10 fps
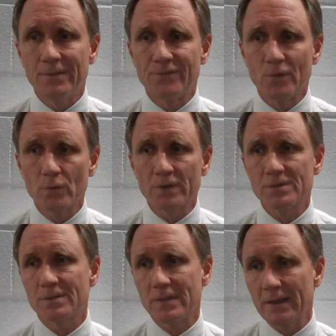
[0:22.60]
the
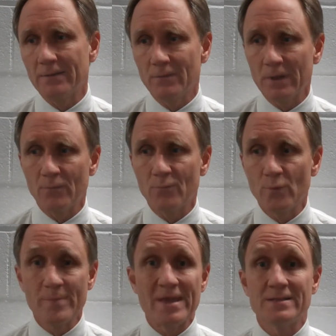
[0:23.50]
focus that
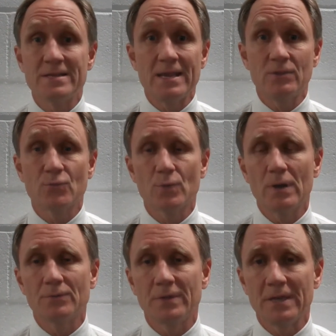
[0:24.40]
we maintained
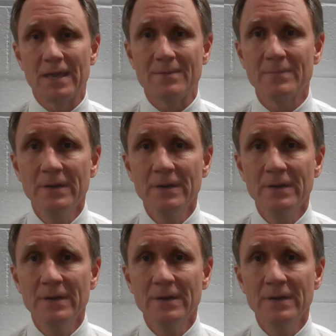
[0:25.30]
throughout the game.